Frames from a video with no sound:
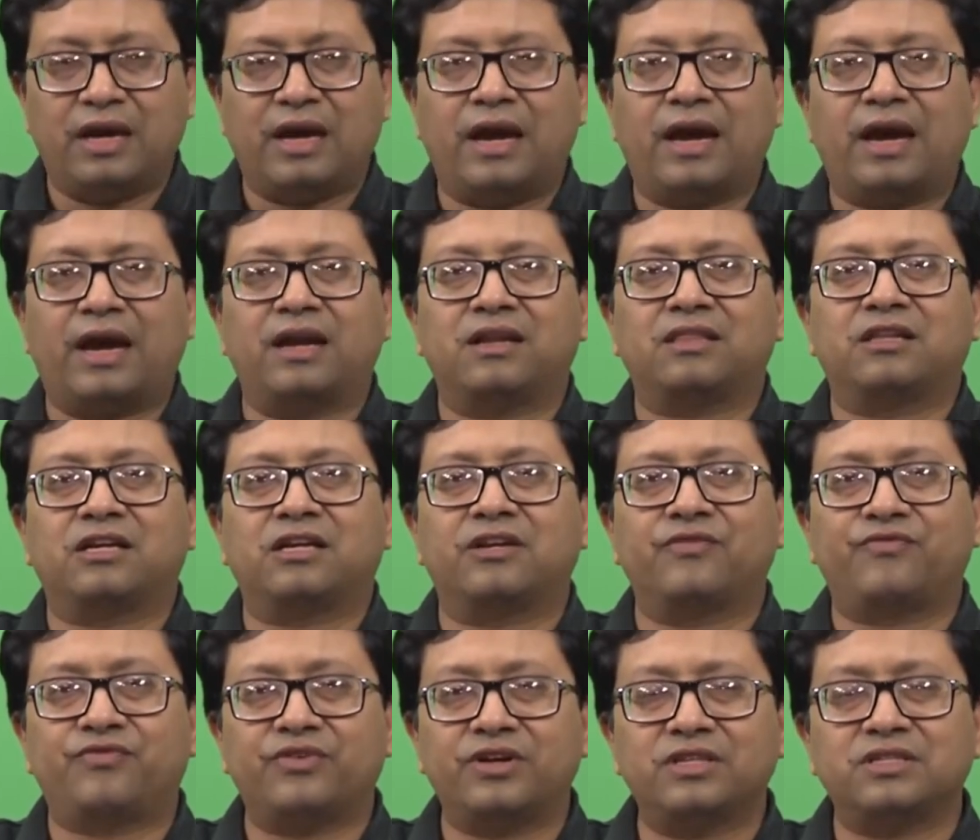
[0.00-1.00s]
and the
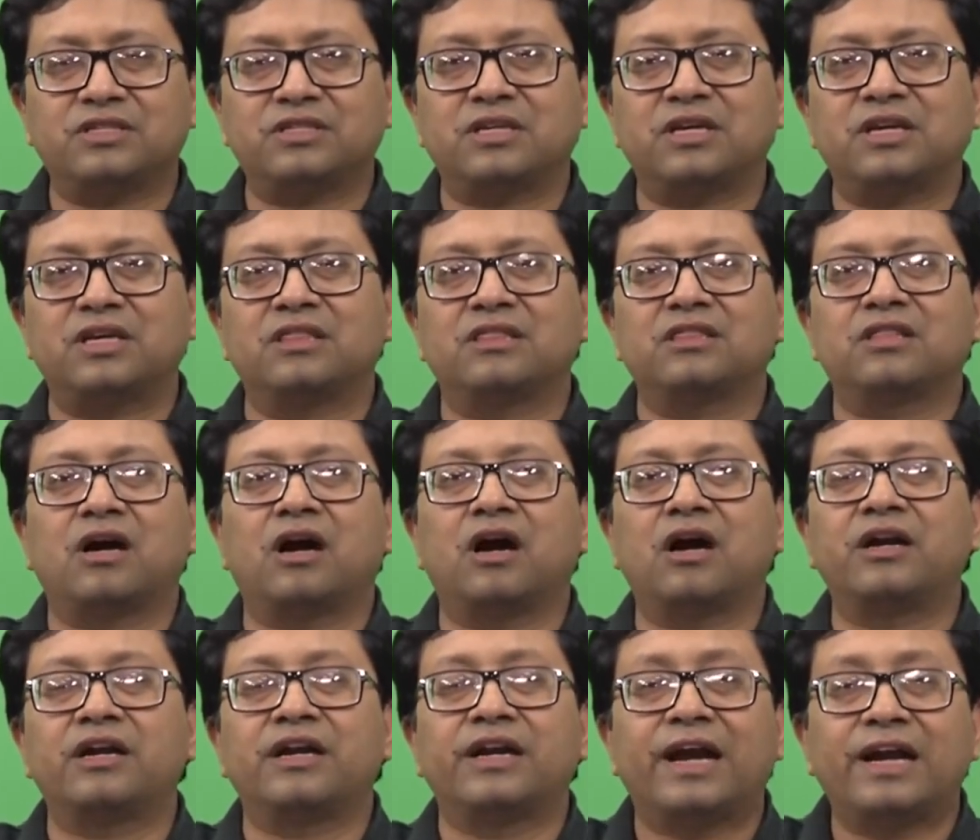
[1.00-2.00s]
difference in the
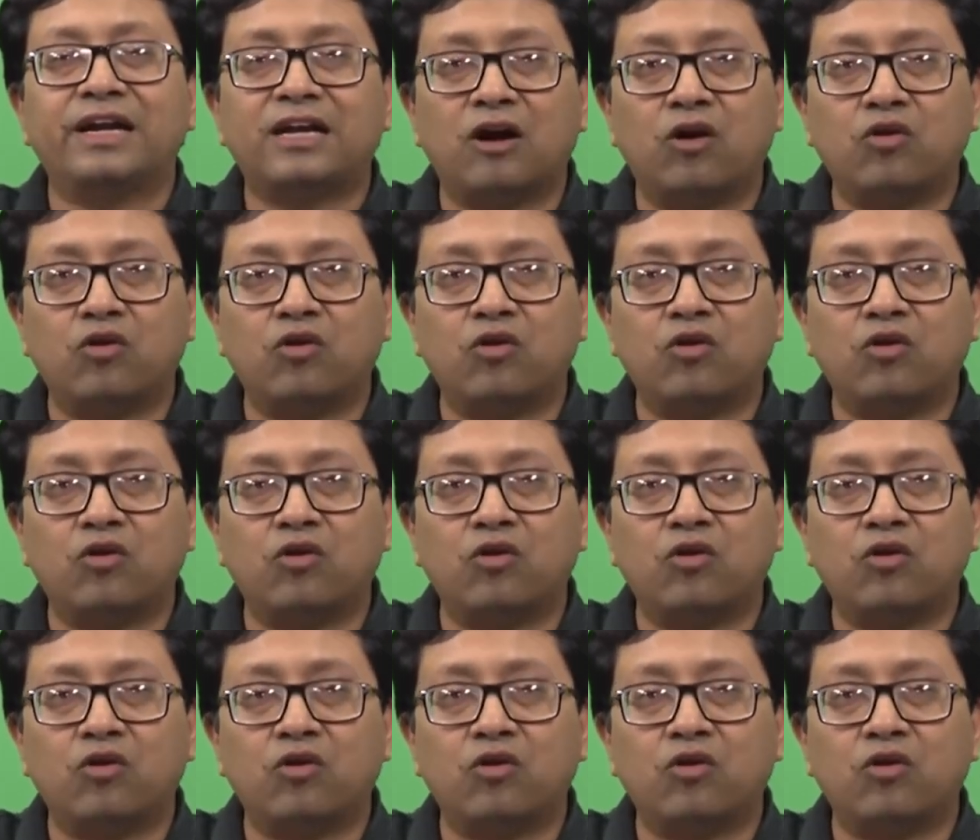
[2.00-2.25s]
net